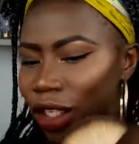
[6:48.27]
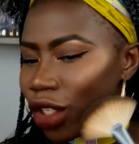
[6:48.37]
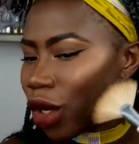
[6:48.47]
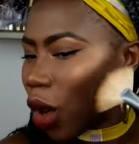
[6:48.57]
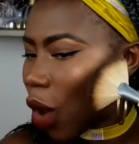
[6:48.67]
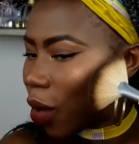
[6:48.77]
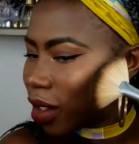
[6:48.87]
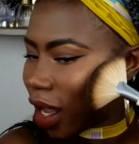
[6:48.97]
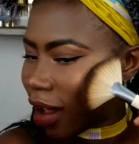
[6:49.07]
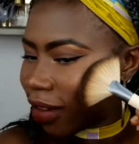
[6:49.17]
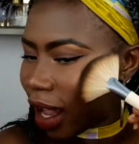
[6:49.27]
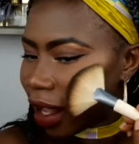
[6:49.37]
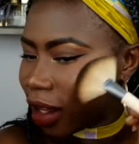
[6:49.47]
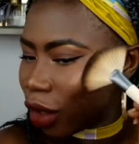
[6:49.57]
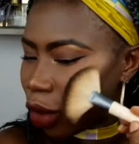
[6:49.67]
She always have
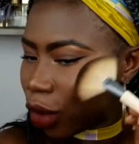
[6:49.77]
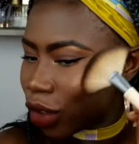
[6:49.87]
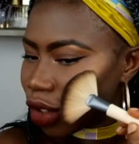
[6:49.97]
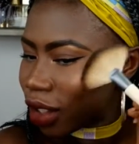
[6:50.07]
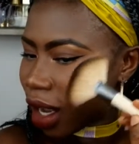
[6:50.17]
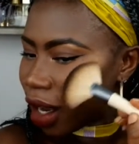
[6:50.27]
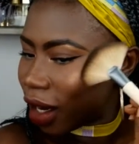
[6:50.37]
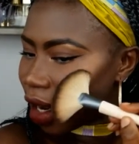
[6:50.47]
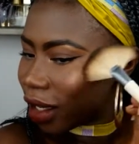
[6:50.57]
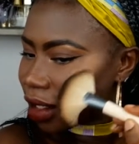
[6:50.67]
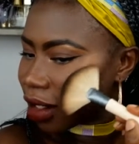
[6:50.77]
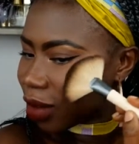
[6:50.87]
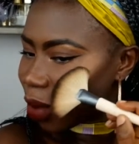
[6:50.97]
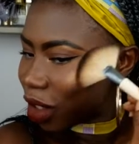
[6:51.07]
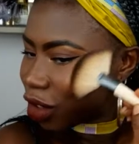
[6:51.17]
like the gorgeous
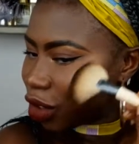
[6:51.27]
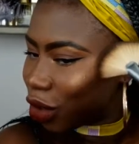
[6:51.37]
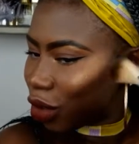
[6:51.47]
highlighters when